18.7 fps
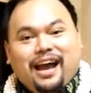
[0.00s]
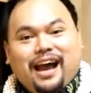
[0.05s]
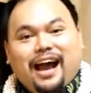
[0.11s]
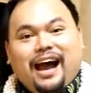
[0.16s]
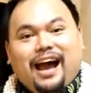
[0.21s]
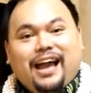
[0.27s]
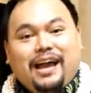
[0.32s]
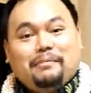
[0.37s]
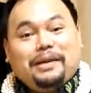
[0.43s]

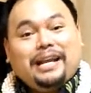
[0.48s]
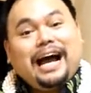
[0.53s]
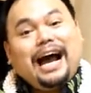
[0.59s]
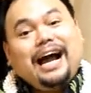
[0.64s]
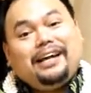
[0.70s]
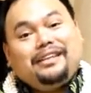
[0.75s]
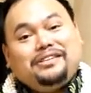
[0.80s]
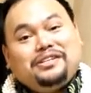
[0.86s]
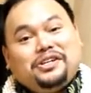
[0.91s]
I am an
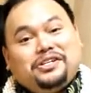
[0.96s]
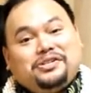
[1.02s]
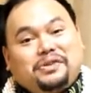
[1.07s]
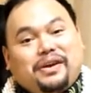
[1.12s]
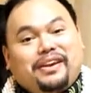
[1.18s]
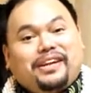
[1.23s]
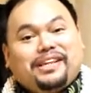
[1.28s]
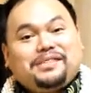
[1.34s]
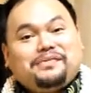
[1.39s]
IT
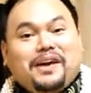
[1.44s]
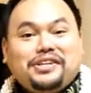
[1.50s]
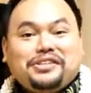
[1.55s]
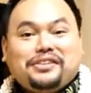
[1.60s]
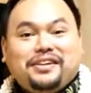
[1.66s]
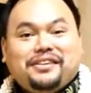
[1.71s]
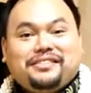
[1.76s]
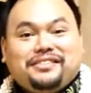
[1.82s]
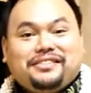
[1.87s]
training
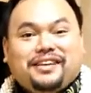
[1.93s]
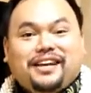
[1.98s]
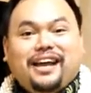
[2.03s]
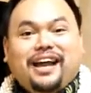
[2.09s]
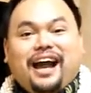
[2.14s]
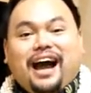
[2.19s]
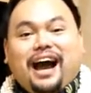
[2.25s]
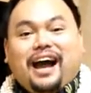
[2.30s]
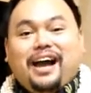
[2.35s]
specialist.
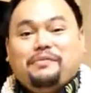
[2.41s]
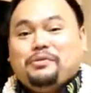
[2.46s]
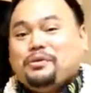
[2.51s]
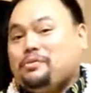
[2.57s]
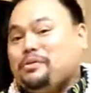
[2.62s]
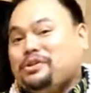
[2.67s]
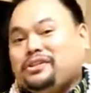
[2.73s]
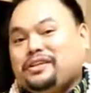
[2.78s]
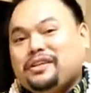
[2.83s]
I'm
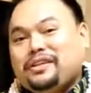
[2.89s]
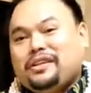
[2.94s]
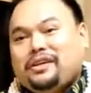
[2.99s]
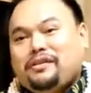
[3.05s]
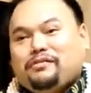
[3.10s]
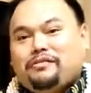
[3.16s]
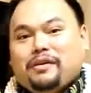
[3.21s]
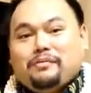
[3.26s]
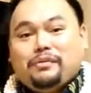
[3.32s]
originally
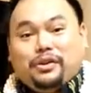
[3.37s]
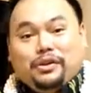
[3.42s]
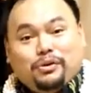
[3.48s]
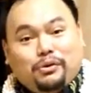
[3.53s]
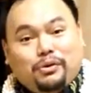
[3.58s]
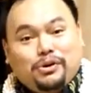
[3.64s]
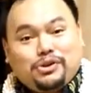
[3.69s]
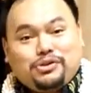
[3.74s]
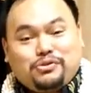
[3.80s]
from the
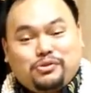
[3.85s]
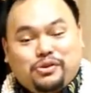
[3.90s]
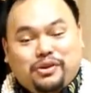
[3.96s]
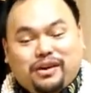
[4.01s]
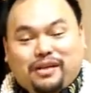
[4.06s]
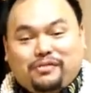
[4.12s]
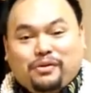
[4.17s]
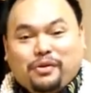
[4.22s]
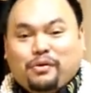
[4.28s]
North Shore
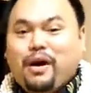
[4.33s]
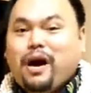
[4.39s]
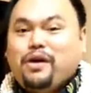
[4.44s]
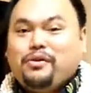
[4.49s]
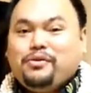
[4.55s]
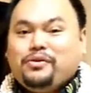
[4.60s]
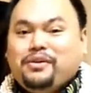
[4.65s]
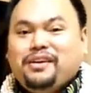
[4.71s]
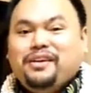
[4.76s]
of
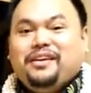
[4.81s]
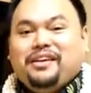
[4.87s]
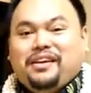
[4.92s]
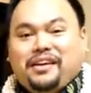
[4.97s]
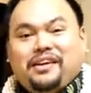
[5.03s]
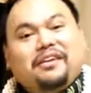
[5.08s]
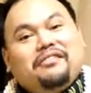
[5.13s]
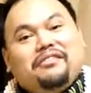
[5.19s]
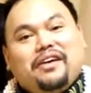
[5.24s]
Oahu
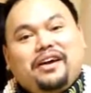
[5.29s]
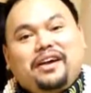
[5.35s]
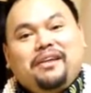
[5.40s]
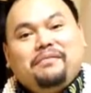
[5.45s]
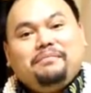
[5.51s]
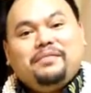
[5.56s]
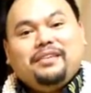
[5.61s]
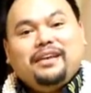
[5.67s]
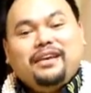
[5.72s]
in
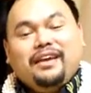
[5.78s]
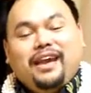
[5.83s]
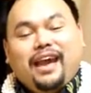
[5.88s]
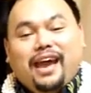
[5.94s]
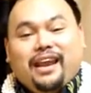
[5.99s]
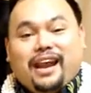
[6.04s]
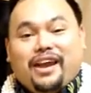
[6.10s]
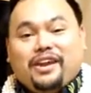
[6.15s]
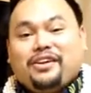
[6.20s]
Hawaii,
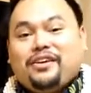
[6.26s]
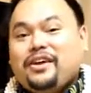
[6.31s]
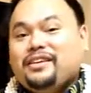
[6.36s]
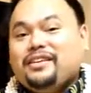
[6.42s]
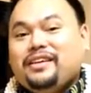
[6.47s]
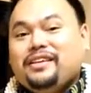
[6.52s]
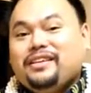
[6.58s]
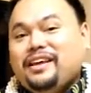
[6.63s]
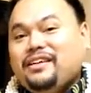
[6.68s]
and I
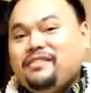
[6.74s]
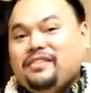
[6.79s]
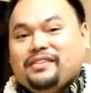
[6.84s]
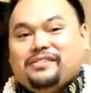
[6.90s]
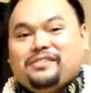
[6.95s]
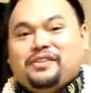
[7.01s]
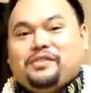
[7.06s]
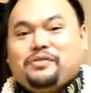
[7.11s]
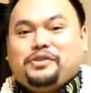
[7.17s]
currently live in
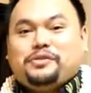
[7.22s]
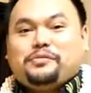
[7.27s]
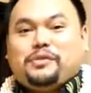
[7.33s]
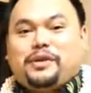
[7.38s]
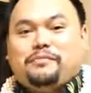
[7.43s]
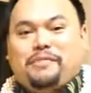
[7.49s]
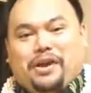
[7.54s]
Silver Spring,